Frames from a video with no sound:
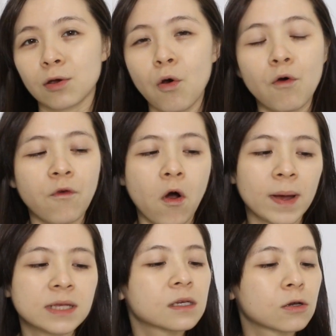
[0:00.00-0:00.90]

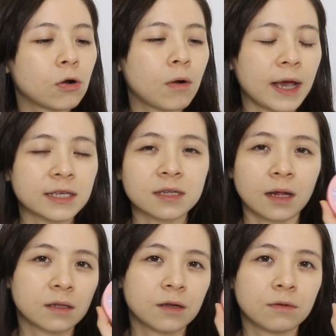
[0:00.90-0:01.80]
ago, I
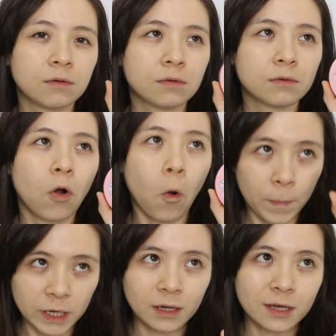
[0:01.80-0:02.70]
started
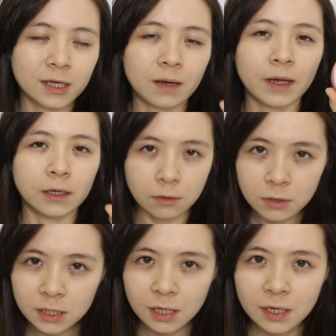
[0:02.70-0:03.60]
opening this up and
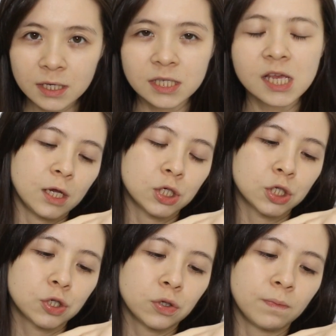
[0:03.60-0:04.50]
use this. It
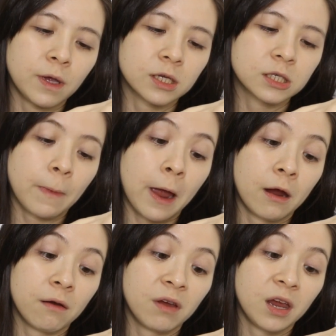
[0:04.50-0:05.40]
should be
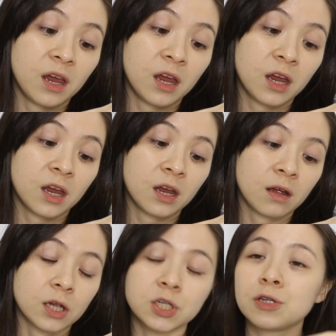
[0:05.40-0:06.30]
expiring,
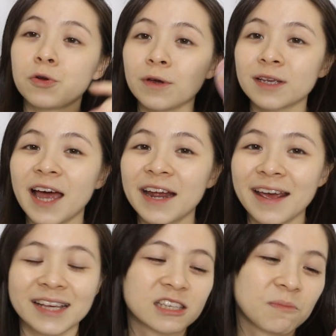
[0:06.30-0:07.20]
actually no, it kind
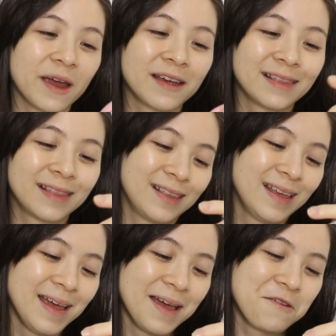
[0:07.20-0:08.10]
of expired
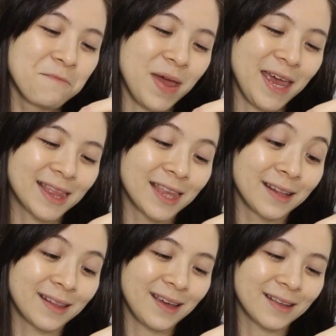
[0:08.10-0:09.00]
May
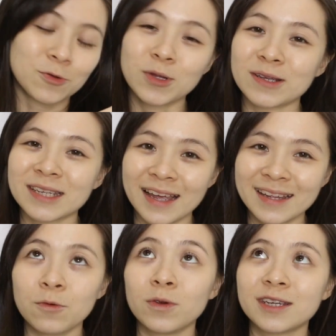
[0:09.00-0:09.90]
30th,
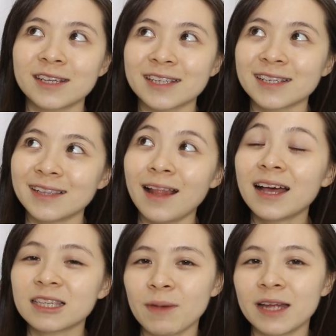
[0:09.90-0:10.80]
2019, which is
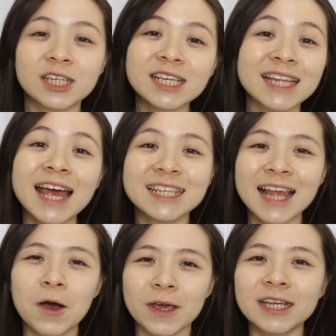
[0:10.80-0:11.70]
last month. Just nice
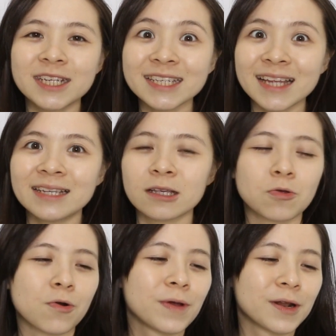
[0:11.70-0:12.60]
lah, okay? Just nice to
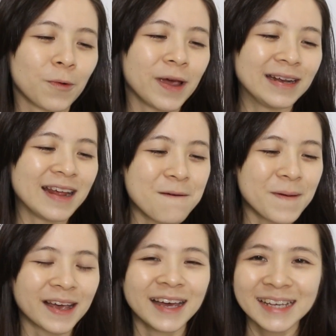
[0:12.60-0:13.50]
throw it away
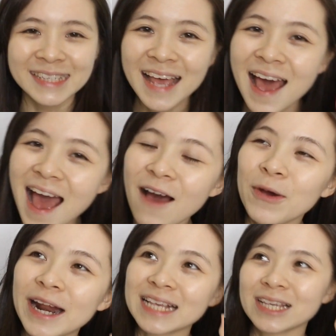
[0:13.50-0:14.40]
because
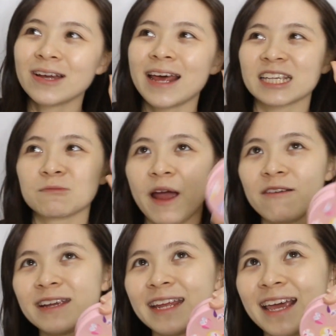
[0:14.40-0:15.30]
when I saw the
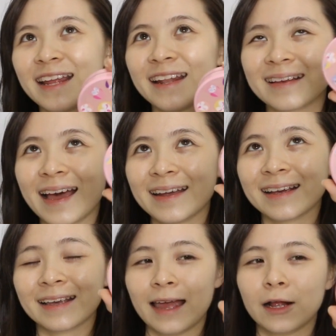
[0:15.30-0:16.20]
expiry date kind
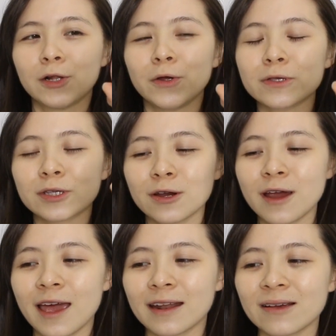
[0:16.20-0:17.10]
of get closer,
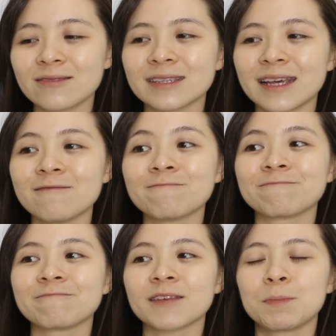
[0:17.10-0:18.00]
and I was like,
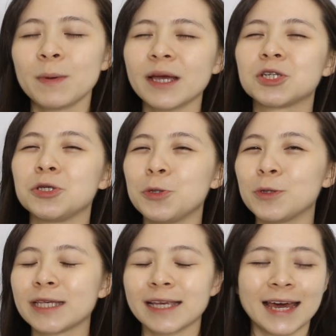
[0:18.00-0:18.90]
maybe I should
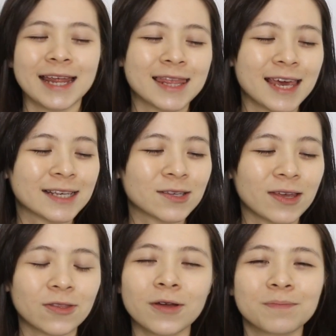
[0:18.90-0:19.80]
use it kind of thing. So
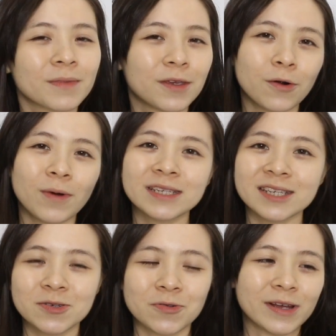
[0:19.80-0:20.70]
I thought, you know what,
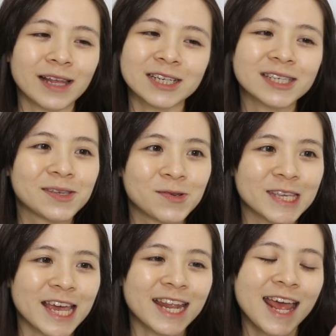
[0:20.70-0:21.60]
just screw it, let's just use
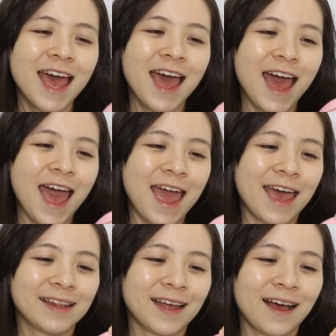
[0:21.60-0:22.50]
it.
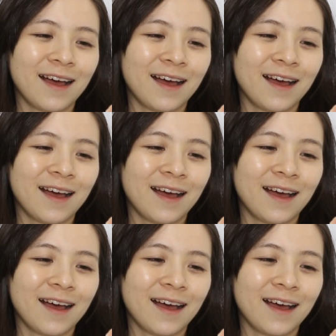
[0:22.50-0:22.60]
And